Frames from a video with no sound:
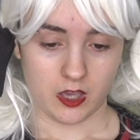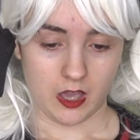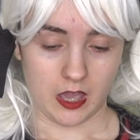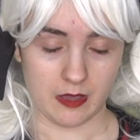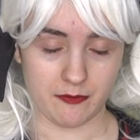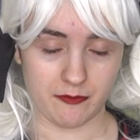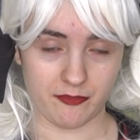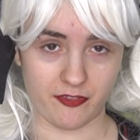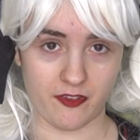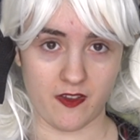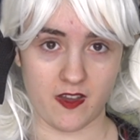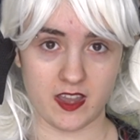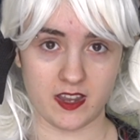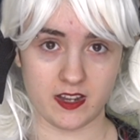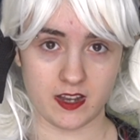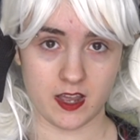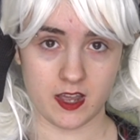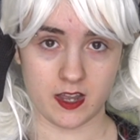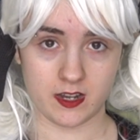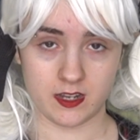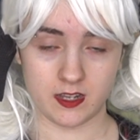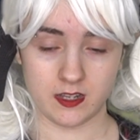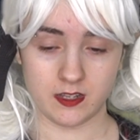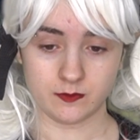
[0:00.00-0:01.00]
I'm fine,
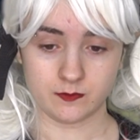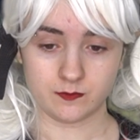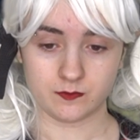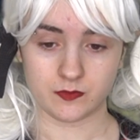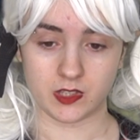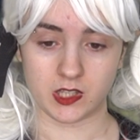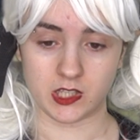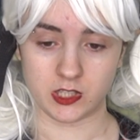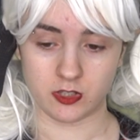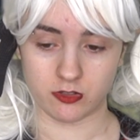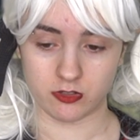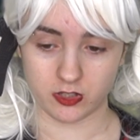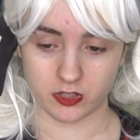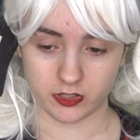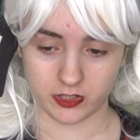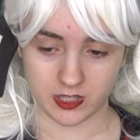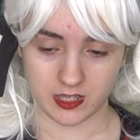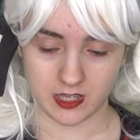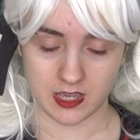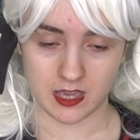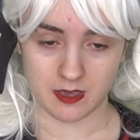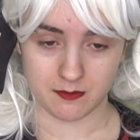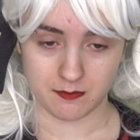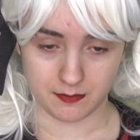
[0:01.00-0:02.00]
honey. And you're
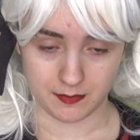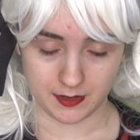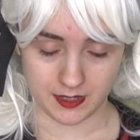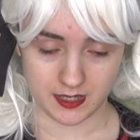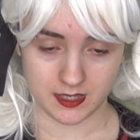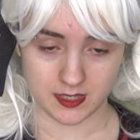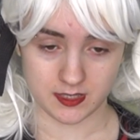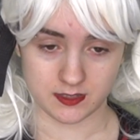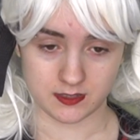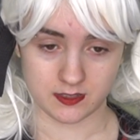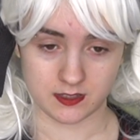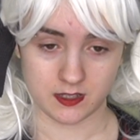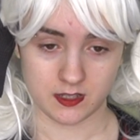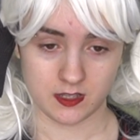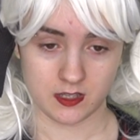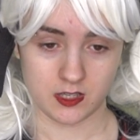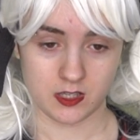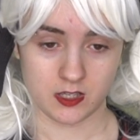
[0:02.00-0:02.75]
looking at me and...